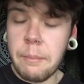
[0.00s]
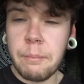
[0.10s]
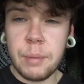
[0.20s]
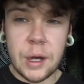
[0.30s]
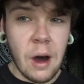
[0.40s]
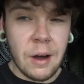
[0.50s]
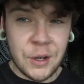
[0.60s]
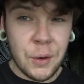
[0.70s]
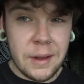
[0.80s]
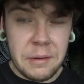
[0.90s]
But you can't
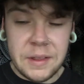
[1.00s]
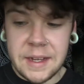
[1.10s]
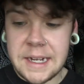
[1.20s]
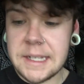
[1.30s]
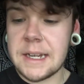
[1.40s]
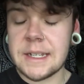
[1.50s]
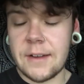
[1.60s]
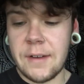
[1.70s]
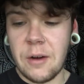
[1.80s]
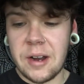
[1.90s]
do that with these, as I
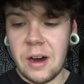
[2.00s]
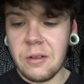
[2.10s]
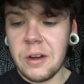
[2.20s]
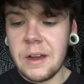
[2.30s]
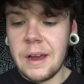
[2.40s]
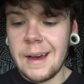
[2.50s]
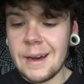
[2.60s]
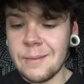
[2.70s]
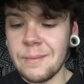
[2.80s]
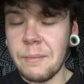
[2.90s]
found out,
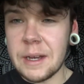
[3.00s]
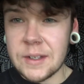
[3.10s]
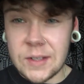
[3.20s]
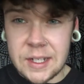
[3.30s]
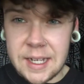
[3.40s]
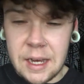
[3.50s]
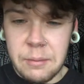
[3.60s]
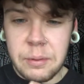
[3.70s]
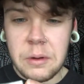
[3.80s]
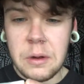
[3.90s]
because the
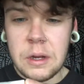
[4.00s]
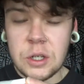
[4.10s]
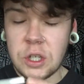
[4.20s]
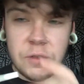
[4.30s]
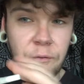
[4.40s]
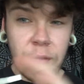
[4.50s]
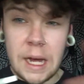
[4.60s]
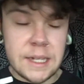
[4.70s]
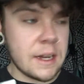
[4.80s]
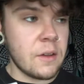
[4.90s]
tip just
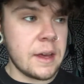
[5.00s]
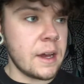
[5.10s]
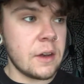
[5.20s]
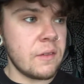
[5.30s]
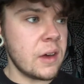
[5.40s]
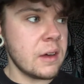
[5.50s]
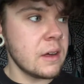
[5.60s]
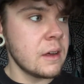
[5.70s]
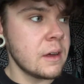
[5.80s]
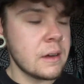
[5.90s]
flies out the end of it.
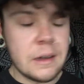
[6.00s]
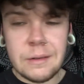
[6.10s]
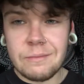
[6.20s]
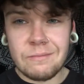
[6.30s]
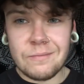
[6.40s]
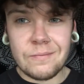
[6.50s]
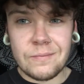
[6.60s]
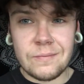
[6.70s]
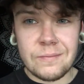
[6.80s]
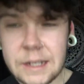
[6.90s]

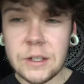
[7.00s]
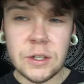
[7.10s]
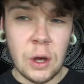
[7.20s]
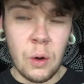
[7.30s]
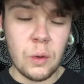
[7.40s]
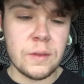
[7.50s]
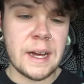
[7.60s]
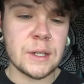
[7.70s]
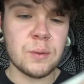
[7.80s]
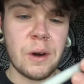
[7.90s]
So
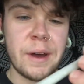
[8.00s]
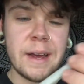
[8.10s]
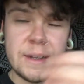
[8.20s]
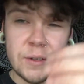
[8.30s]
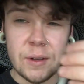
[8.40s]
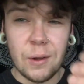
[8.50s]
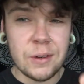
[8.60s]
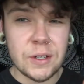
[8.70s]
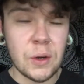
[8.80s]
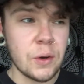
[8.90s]
that's why it doesn't look
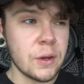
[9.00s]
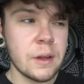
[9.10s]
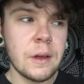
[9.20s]
as good